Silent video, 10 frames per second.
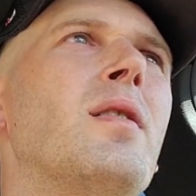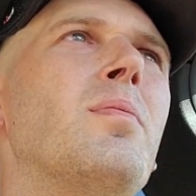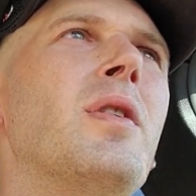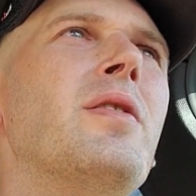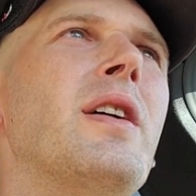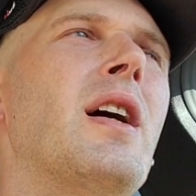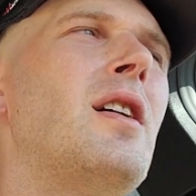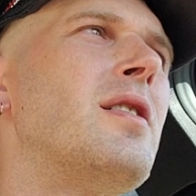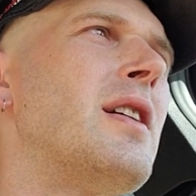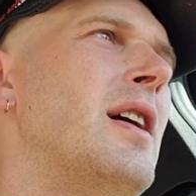Moving
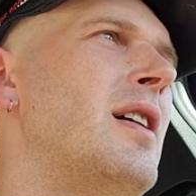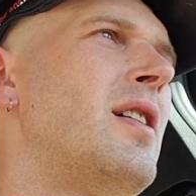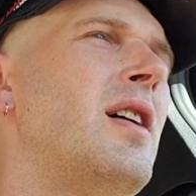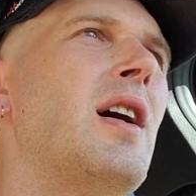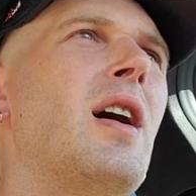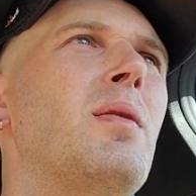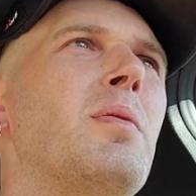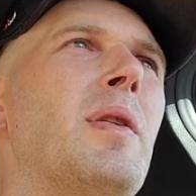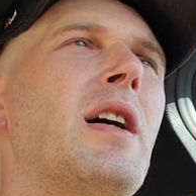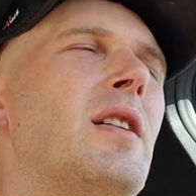on now, I'm
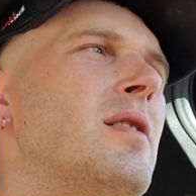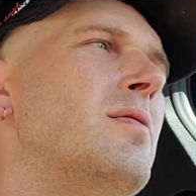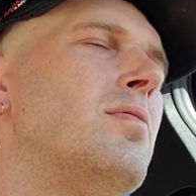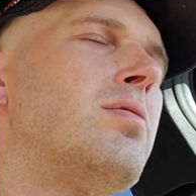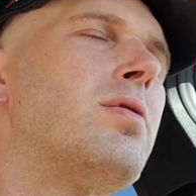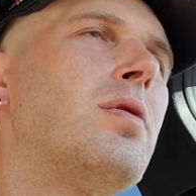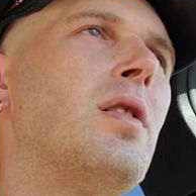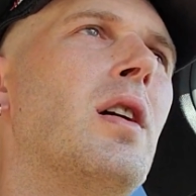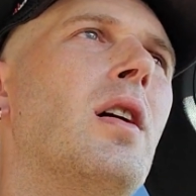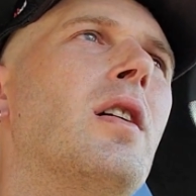about
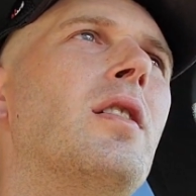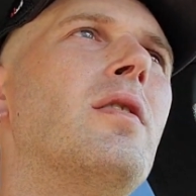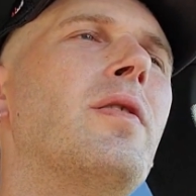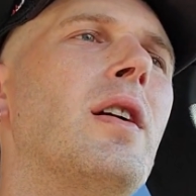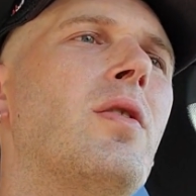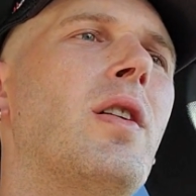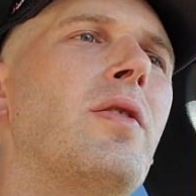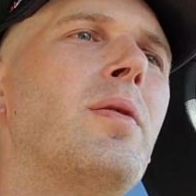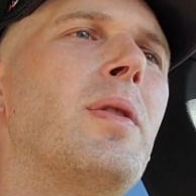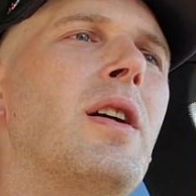100 feet away
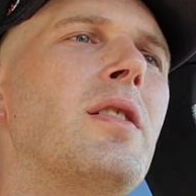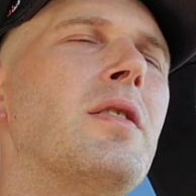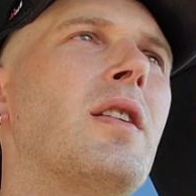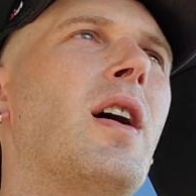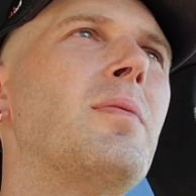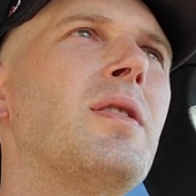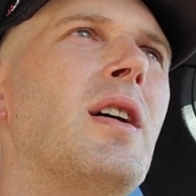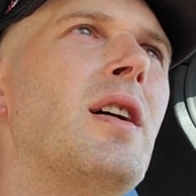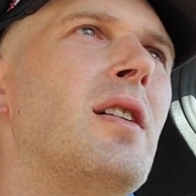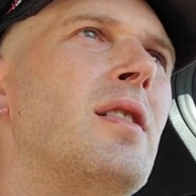from another stop
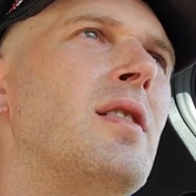sign.